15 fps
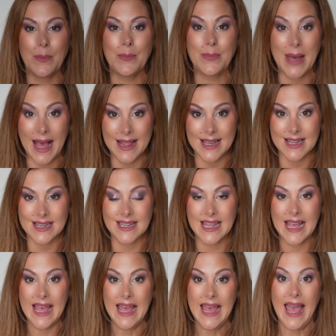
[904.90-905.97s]
palette.
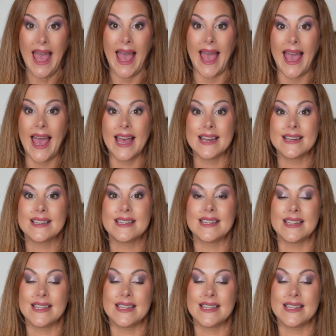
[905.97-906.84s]
And